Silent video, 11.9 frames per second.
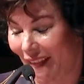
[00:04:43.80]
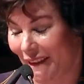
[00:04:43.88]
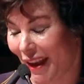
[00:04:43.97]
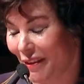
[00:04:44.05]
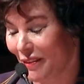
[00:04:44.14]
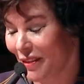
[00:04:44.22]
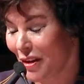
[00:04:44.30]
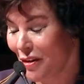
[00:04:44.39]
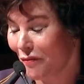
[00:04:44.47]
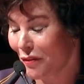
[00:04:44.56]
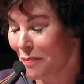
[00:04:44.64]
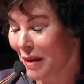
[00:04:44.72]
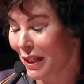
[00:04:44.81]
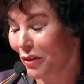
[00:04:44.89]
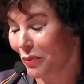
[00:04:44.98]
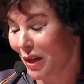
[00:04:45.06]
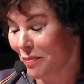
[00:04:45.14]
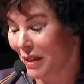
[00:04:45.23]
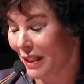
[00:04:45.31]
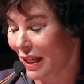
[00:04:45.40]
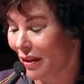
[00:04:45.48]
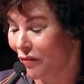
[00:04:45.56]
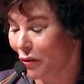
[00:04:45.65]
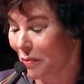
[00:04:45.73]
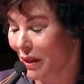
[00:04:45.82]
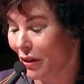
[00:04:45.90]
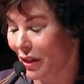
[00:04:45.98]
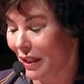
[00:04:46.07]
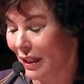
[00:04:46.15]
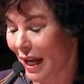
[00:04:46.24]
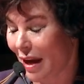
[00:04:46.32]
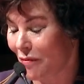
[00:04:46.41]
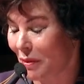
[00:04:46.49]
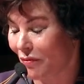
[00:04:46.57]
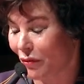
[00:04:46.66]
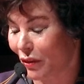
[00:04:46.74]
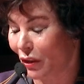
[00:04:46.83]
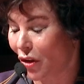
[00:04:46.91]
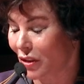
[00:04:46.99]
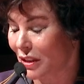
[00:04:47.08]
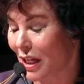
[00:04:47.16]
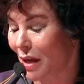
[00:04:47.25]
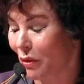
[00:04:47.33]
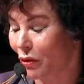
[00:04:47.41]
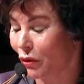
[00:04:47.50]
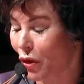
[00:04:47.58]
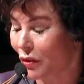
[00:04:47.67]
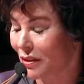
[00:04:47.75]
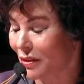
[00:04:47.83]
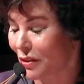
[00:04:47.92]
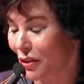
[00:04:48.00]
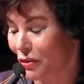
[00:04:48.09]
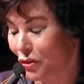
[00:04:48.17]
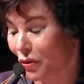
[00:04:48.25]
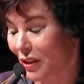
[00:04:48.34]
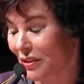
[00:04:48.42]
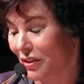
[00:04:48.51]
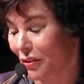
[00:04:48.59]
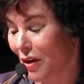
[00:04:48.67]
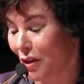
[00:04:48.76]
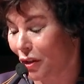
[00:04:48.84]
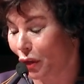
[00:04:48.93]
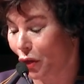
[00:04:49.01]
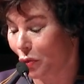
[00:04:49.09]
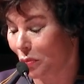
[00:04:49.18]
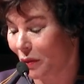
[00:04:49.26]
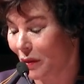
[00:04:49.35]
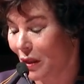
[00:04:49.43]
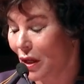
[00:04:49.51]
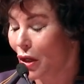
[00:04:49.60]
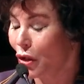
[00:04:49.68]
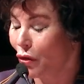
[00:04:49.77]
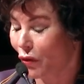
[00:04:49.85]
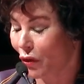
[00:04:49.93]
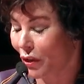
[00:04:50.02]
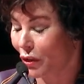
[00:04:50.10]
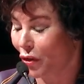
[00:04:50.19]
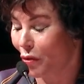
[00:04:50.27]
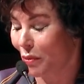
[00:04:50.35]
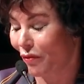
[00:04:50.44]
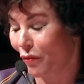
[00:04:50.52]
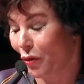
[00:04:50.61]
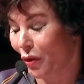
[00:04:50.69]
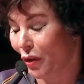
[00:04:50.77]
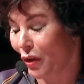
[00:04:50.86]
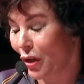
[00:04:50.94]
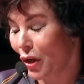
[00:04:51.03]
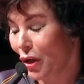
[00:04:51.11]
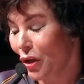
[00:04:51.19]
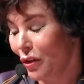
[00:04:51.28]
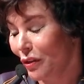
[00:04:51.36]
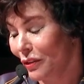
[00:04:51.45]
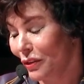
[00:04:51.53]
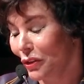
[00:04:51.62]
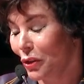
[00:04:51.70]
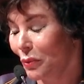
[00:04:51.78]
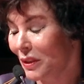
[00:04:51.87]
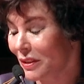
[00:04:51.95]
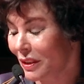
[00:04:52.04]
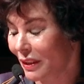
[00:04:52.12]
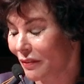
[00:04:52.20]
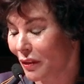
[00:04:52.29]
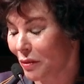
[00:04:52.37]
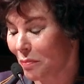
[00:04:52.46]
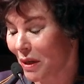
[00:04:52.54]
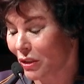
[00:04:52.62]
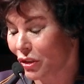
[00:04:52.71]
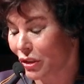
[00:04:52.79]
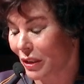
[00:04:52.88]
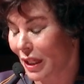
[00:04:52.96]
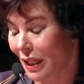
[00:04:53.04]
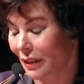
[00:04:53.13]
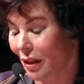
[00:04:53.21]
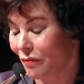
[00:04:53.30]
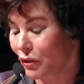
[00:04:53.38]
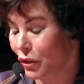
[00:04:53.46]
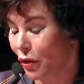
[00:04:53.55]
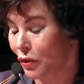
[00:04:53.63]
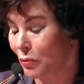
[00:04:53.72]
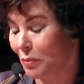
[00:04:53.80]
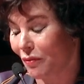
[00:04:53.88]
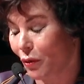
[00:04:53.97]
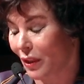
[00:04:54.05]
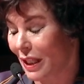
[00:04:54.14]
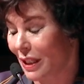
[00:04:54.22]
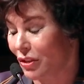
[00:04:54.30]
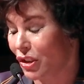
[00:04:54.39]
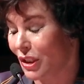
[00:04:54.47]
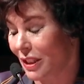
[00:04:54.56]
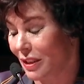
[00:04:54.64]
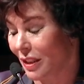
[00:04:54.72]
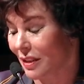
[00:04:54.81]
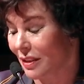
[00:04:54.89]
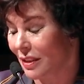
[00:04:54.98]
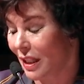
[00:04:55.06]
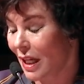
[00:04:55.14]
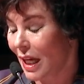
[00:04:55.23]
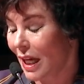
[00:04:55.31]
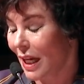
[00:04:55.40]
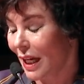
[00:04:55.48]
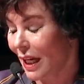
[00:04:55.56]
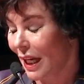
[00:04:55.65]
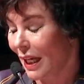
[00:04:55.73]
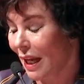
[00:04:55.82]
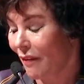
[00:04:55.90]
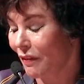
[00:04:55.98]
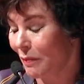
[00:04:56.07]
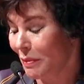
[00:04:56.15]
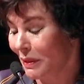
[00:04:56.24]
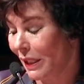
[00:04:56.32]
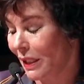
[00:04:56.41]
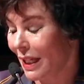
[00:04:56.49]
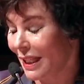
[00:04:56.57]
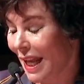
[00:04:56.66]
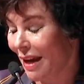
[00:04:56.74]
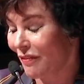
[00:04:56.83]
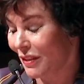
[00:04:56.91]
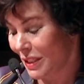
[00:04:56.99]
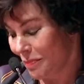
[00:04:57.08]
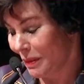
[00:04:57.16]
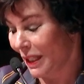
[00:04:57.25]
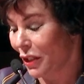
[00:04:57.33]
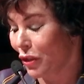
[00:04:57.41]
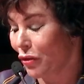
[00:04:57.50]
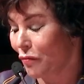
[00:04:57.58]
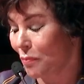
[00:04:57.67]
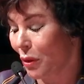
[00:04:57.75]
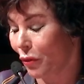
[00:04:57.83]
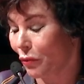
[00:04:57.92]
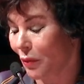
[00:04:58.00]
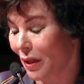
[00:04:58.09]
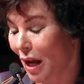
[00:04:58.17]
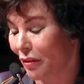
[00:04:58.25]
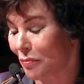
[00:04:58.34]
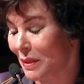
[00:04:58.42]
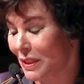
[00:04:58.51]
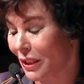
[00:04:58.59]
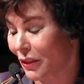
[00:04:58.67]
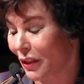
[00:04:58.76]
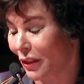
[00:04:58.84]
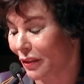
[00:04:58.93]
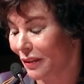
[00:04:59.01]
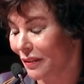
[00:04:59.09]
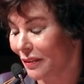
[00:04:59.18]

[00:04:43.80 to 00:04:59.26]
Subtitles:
Okay. For men and women, if you're married and have been for a long time, you'll notice that the stories are on a loop. You've heard it all before. You will deliver the punchline of jokes before he, she does. Inevitably, you've both run out of material.